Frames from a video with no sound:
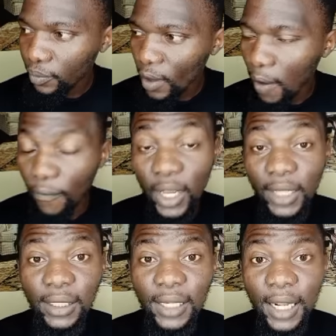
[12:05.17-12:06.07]

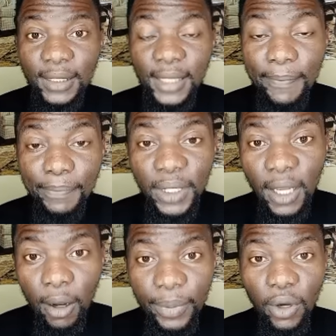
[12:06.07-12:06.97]
Comedian Acapella said,
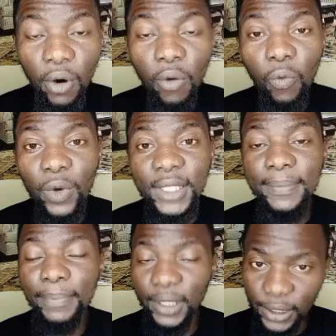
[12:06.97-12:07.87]
ta, this format
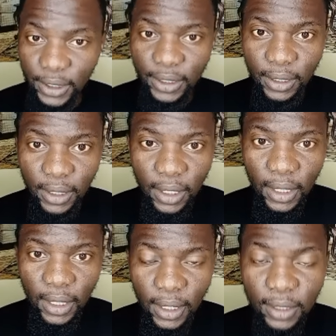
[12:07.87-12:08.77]
don't cast. Same
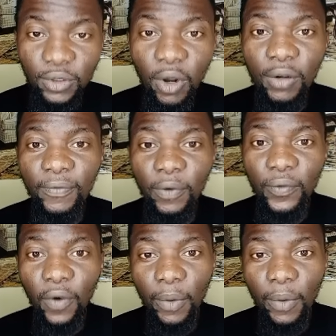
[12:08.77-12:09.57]
old, same old.